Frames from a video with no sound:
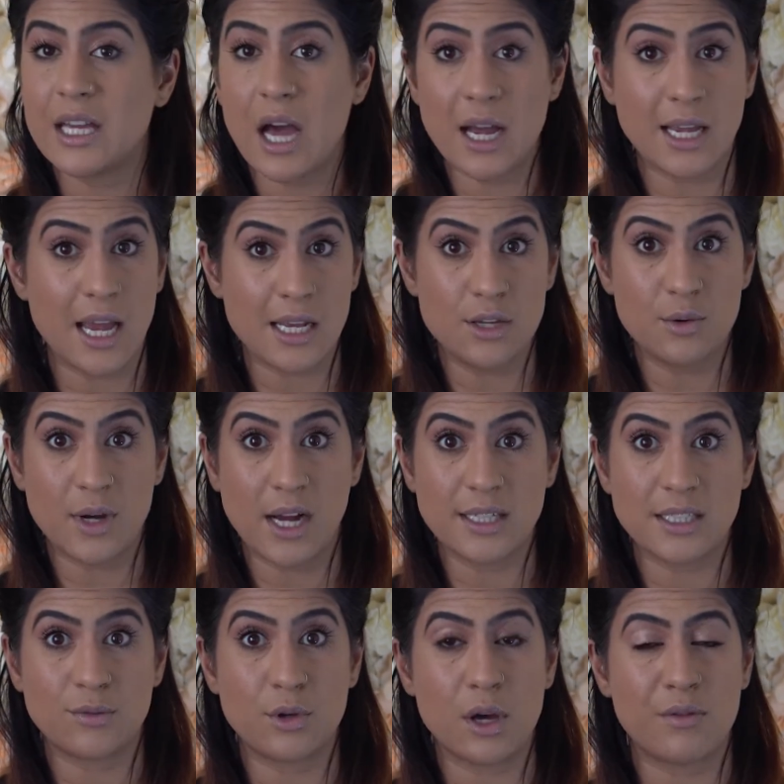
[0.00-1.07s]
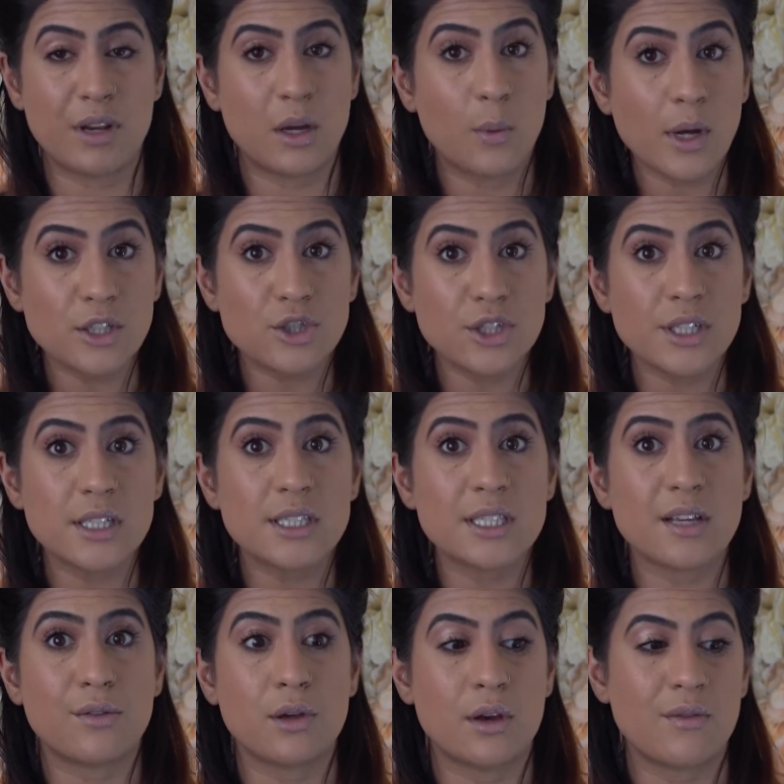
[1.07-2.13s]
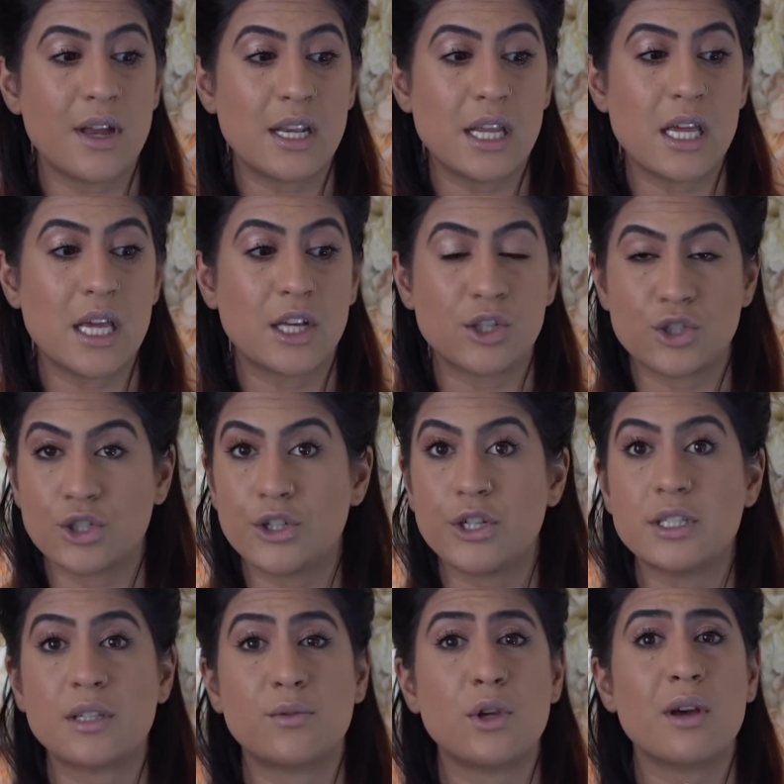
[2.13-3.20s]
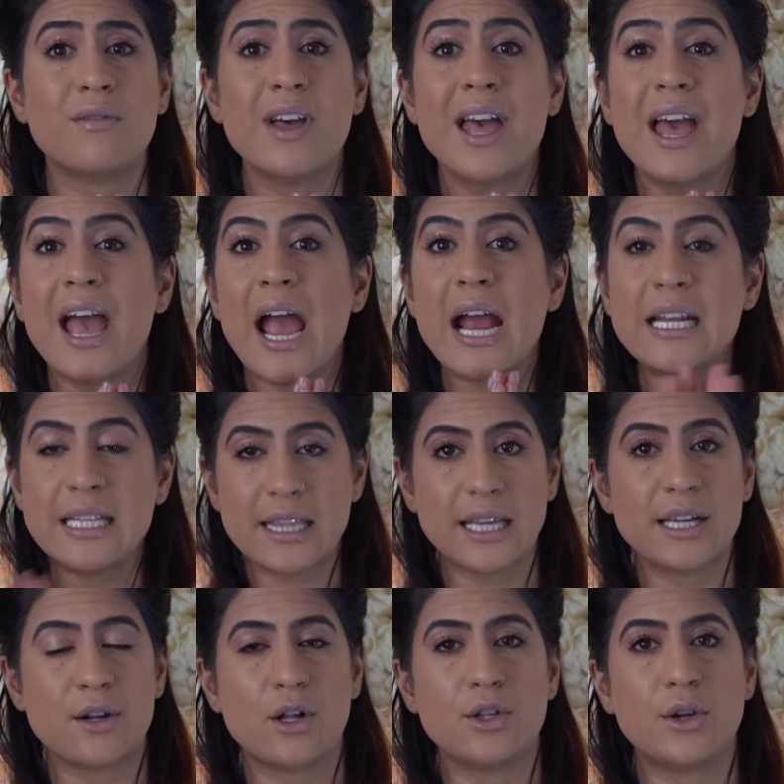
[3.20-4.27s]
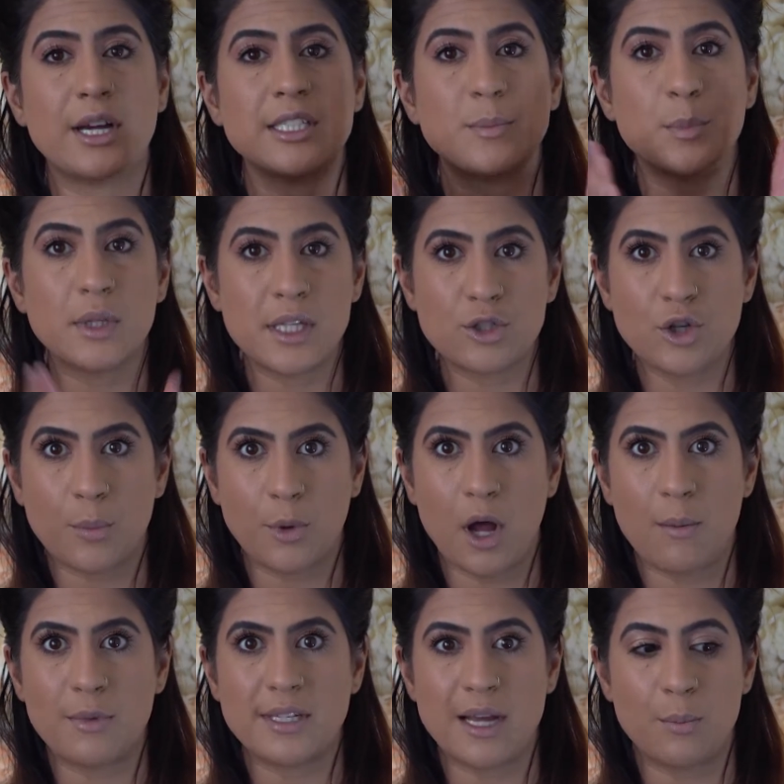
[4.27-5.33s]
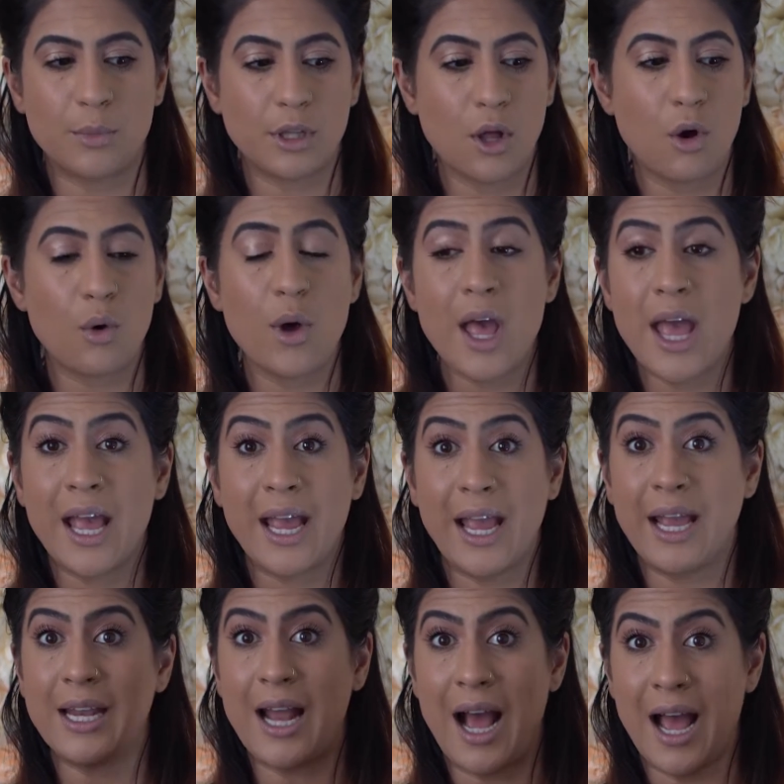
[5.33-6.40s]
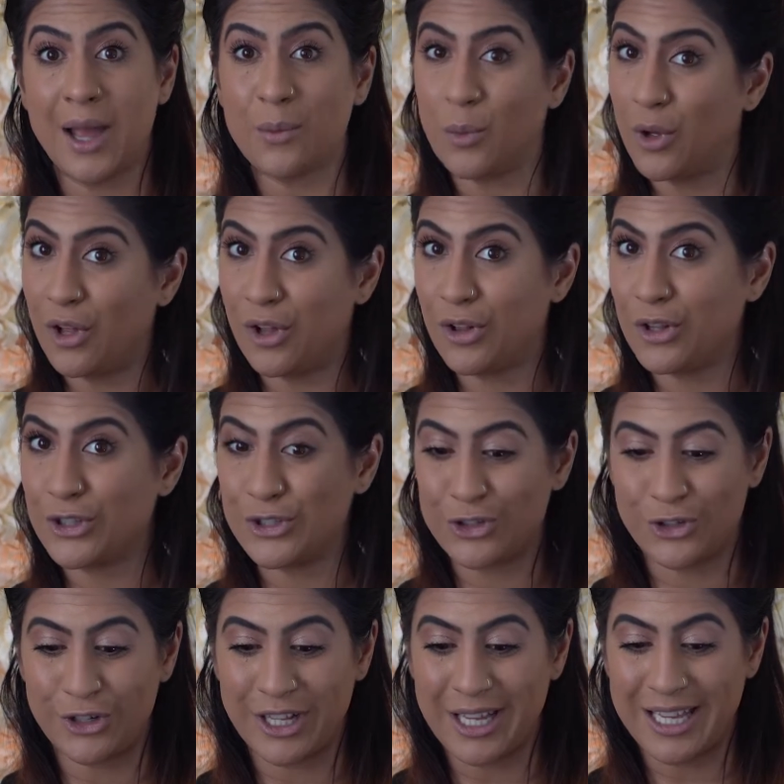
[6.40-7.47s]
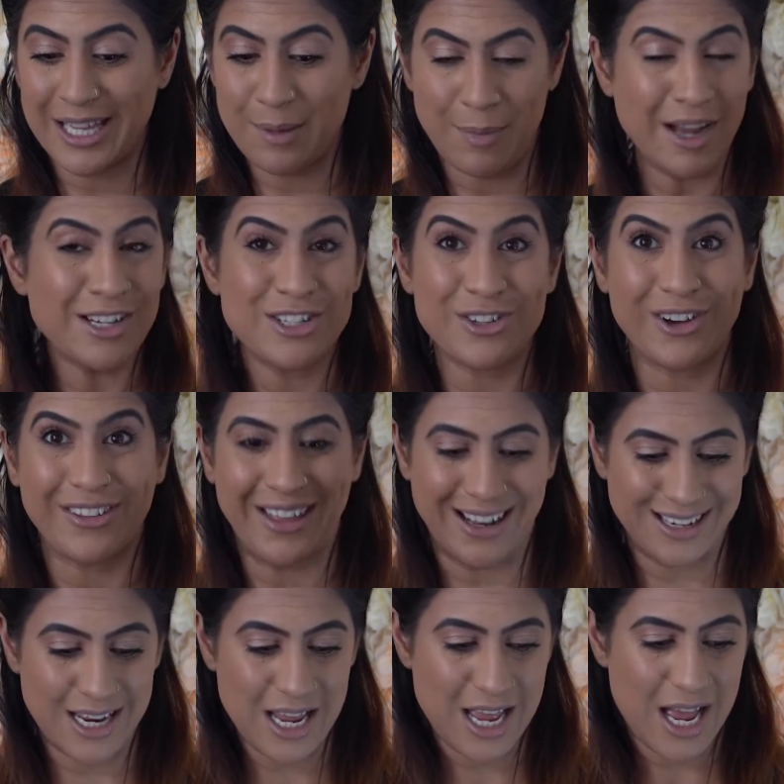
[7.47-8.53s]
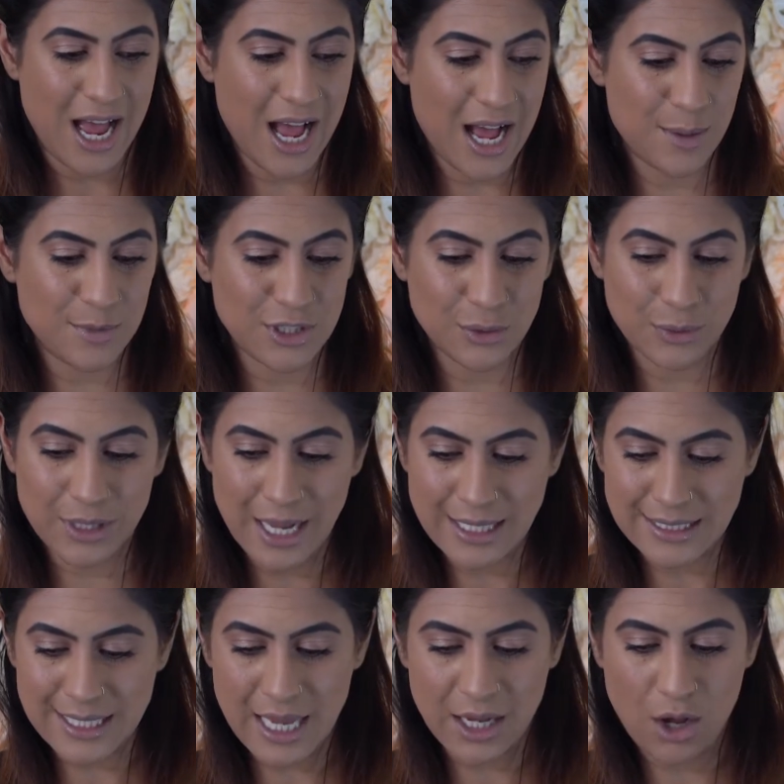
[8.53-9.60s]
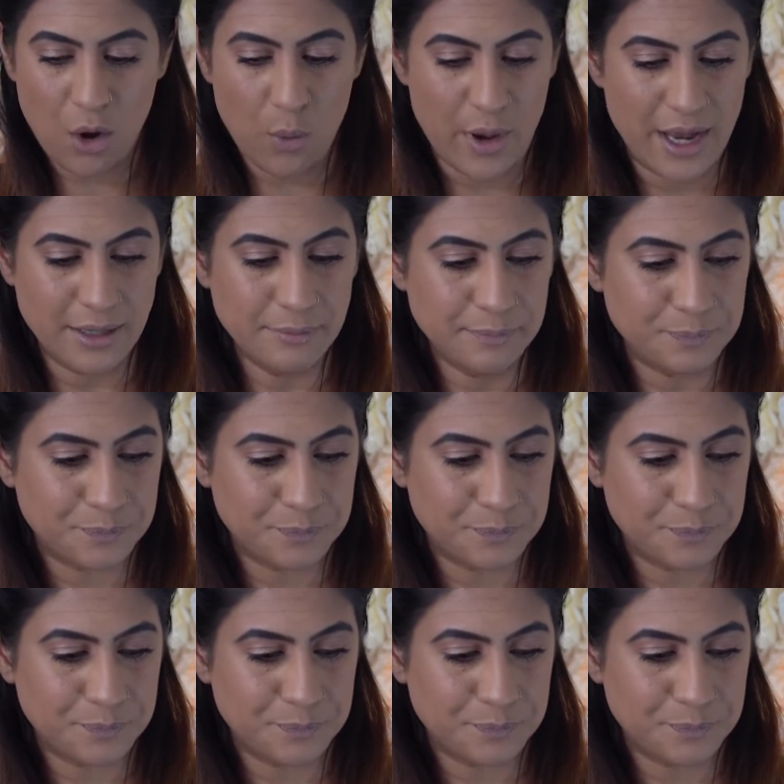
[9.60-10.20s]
Again, you guys, if you have any questions, if you have any concerns, if you have anything at all, you guys, please drop a comment down below and I will sure to get back to you on that. So let's get going.